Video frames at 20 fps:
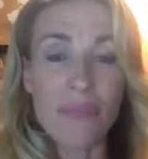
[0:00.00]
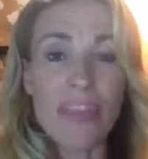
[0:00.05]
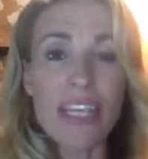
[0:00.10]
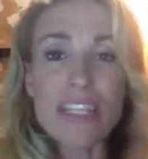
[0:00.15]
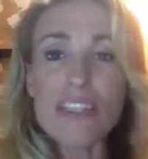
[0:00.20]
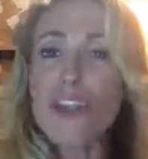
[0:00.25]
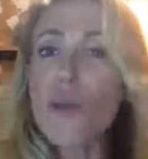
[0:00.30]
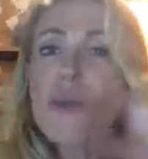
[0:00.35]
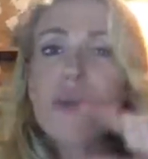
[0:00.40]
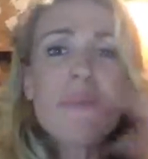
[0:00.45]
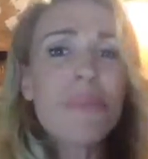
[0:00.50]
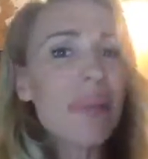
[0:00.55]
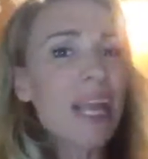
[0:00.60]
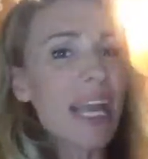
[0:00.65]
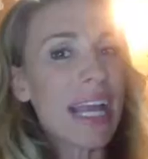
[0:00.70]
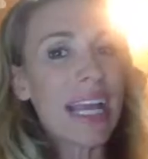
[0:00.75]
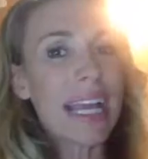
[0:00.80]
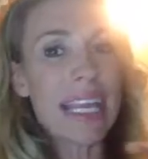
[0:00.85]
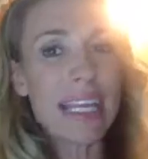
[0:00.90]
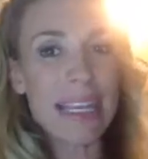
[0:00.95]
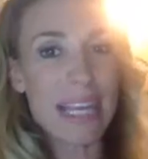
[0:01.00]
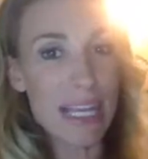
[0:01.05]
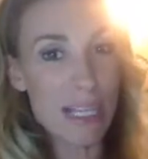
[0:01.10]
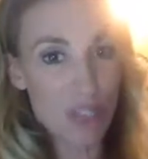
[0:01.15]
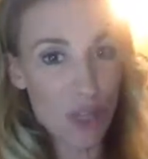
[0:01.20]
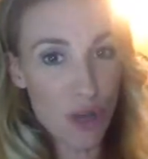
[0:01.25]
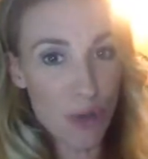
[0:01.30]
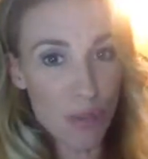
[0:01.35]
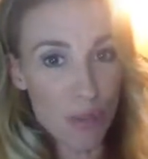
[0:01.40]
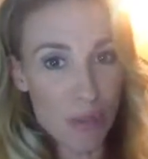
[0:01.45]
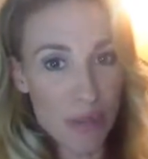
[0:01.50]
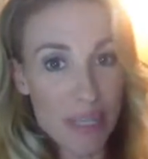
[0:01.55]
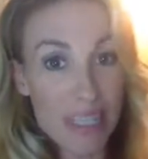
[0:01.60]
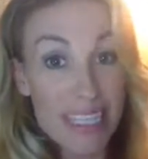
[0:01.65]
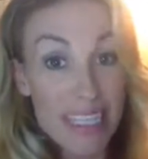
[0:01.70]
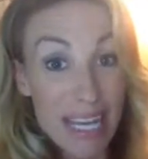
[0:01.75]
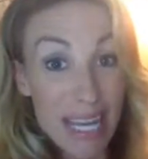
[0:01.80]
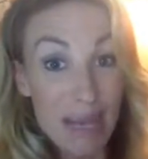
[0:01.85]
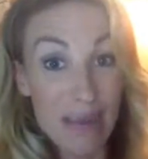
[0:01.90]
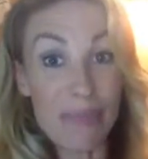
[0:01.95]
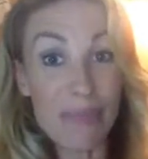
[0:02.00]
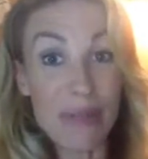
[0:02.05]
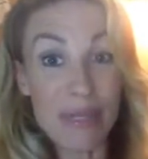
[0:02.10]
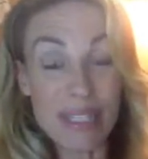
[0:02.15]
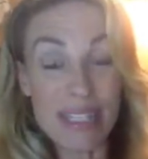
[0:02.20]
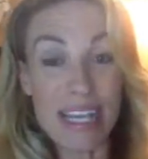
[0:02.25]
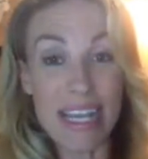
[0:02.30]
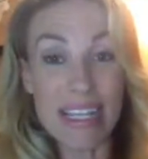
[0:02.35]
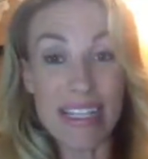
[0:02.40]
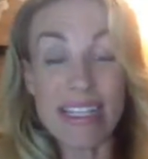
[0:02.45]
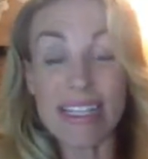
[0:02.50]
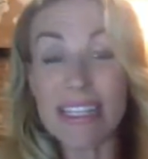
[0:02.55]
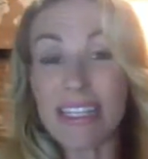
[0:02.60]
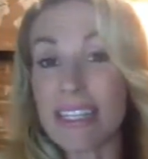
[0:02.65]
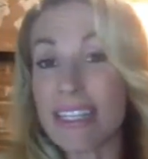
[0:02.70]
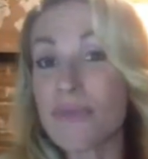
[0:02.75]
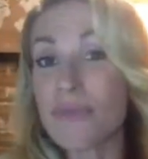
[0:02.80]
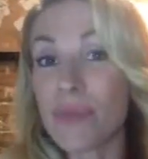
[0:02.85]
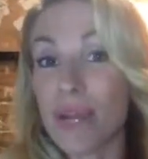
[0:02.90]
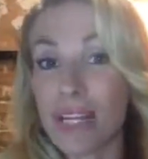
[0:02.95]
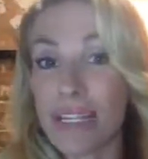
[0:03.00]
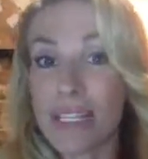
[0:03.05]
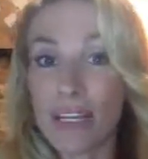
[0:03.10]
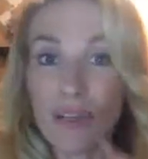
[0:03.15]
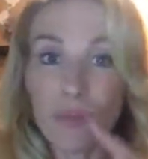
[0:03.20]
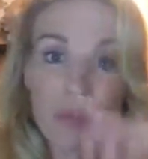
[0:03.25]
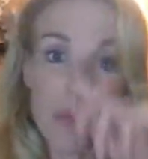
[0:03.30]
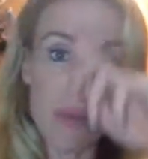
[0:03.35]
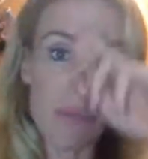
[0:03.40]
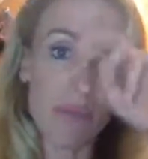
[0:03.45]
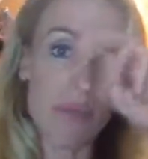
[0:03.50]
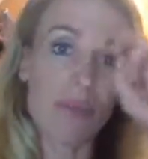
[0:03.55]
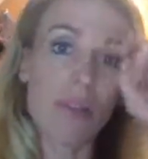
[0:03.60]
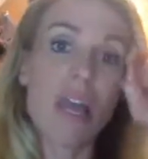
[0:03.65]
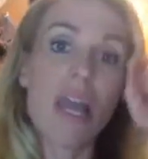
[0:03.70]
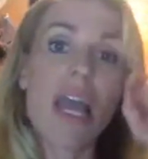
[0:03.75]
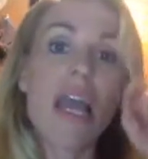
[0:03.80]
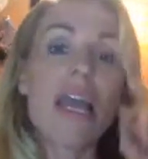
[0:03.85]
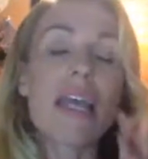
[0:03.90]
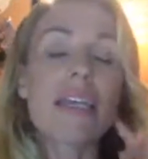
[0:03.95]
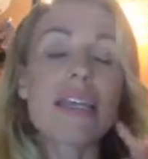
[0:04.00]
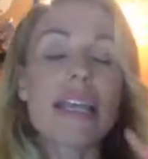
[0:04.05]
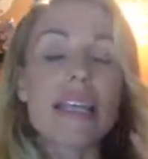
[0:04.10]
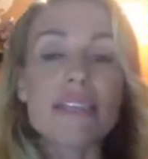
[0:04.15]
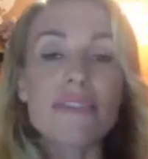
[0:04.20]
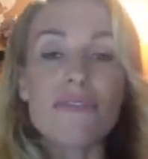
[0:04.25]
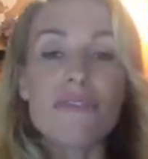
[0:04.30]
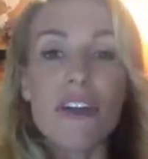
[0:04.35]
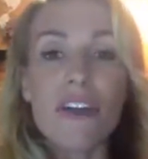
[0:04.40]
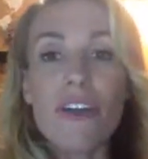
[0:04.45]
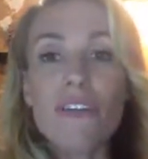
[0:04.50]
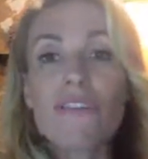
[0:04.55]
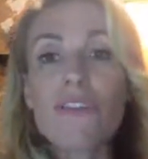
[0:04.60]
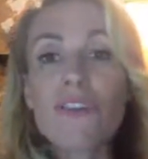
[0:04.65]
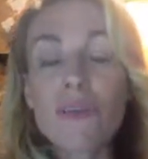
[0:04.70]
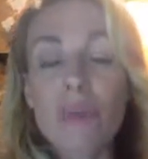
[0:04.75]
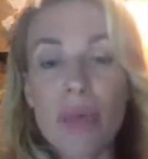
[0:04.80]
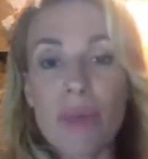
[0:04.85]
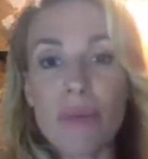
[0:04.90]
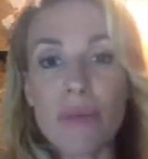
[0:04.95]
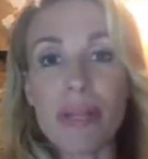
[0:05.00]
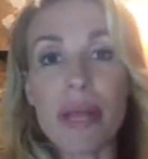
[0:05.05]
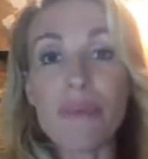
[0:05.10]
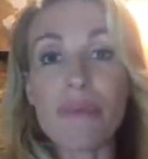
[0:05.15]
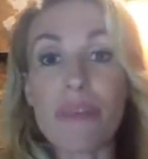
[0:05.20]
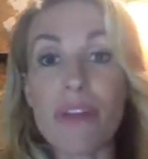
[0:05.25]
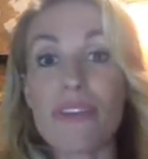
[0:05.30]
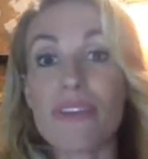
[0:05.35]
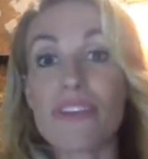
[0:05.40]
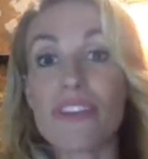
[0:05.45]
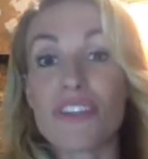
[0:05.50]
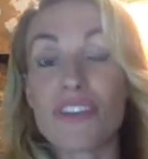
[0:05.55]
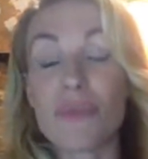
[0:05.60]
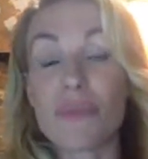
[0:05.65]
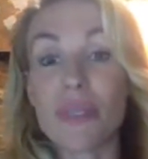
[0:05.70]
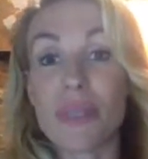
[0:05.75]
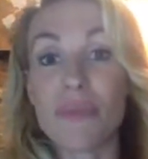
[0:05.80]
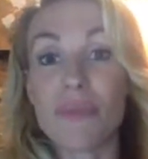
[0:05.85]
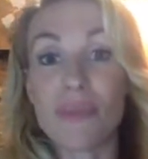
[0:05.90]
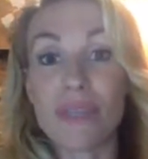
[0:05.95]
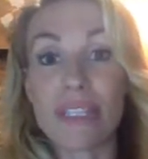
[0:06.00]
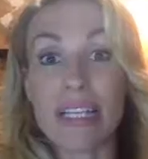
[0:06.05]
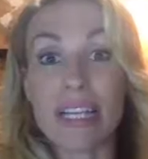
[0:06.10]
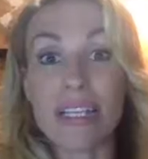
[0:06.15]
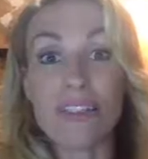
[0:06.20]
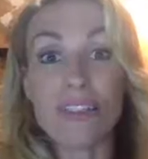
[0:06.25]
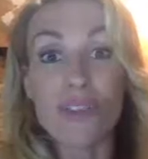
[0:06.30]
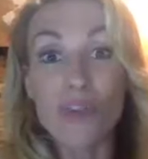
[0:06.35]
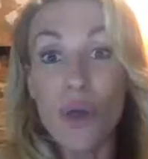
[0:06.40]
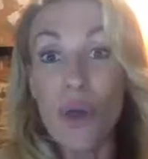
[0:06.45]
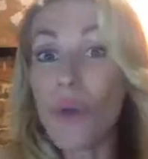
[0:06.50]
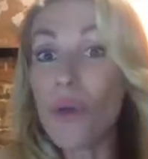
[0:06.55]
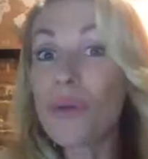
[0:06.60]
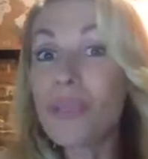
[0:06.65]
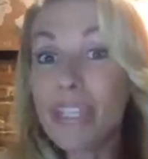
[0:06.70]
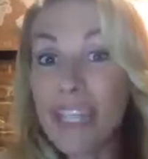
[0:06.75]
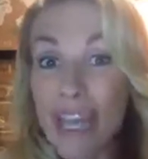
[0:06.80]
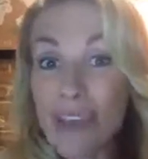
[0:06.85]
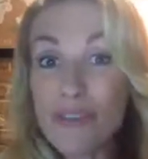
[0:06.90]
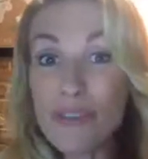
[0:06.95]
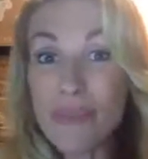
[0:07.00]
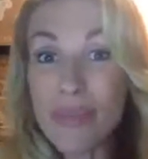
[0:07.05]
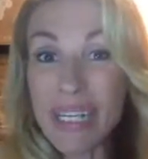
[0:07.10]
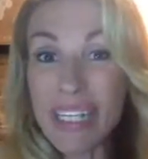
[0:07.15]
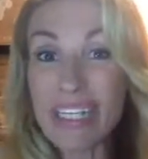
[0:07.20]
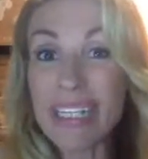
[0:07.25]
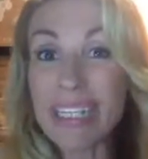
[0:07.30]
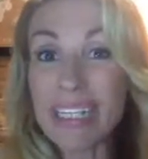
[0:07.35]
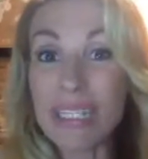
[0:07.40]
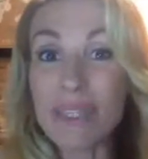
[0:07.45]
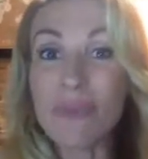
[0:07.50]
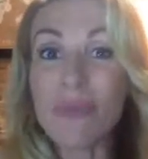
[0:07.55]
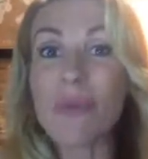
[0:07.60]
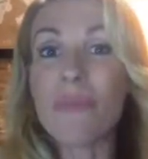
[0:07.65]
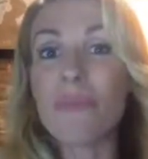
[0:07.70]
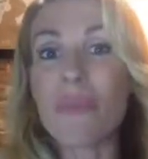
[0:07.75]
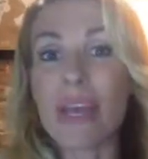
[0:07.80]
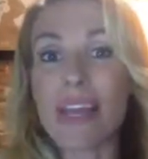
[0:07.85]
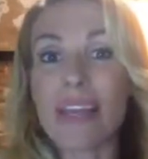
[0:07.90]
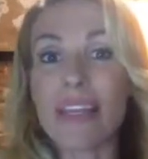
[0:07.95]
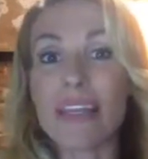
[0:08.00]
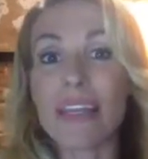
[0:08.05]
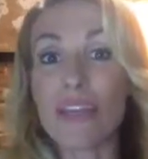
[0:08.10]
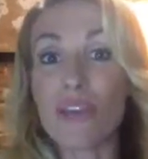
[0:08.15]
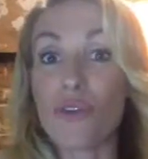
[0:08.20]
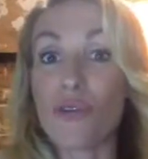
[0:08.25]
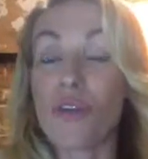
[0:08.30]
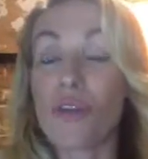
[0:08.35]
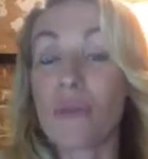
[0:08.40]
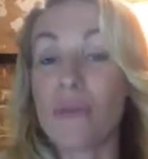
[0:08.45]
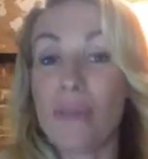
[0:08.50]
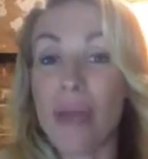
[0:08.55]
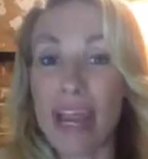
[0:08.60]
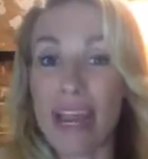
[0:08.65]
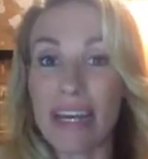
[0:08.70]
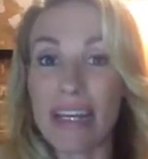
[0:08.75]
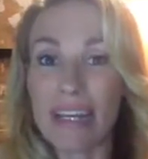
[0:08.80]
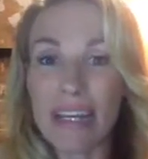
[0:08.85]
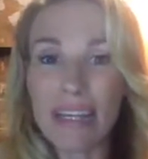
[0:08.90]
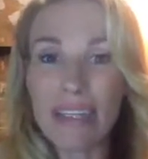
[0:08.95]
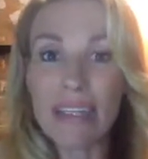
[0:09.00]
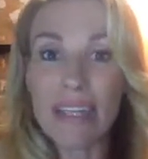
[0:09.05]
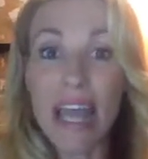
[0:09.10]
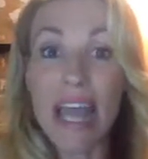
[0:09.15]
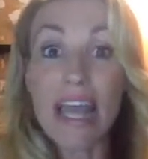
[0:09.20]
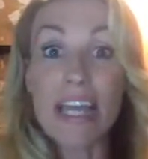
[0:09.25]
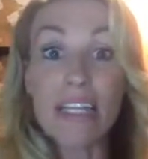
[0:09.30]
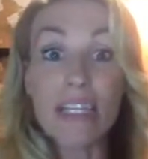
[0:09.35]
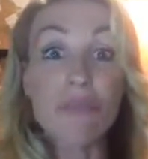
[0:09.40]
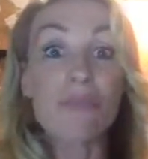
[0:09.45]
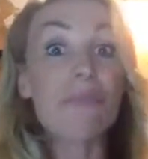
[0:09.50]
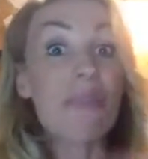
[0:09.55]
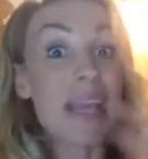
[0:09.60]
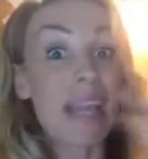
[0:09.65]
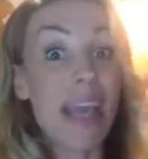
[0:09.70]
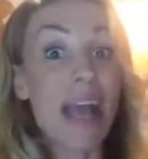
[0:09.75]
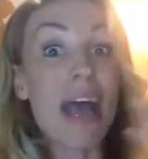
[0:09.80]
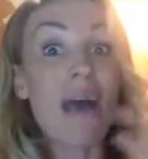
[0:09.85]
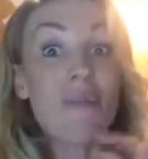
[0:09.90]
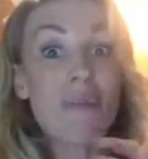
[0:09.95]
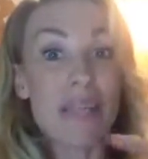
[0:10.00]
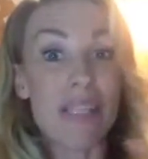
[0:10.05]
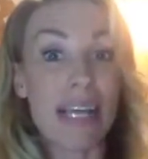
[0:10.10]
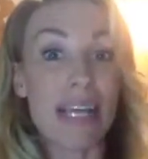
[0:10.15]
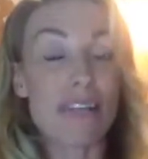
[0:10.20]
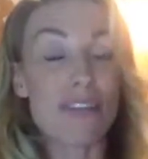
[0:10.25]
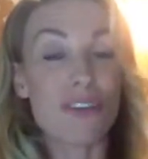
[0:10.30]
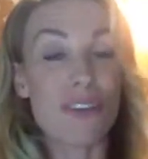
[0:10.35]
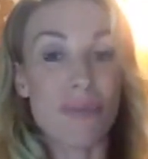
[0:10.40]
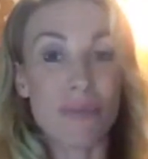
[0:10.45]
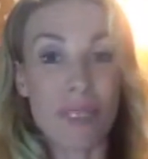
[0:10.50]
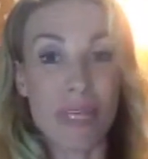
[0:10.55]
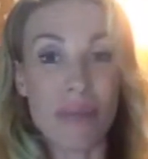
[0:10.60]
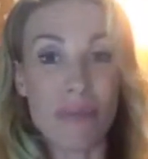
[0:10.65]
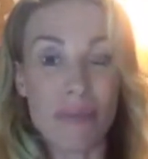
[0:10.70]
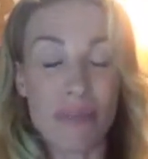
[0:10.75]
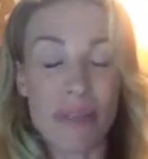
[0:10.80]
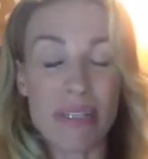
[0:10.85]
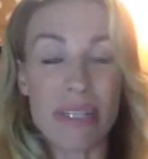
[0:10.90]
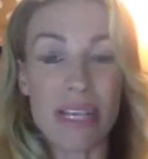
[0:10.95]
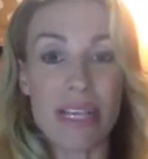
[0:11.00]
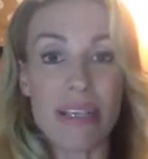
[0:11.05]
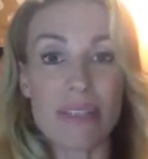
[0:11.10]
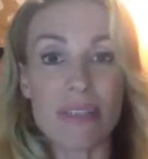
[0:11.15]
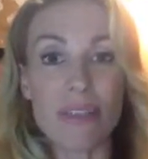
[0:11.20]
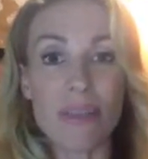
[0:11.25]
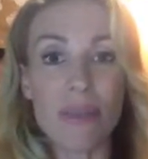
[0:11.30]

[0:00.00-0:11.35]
There's no one playing in that top 10%, and this is what I tell people. There's very few people up there in the top 10%, so you only have to be a little bit better than your competitors to be up in that top 10%.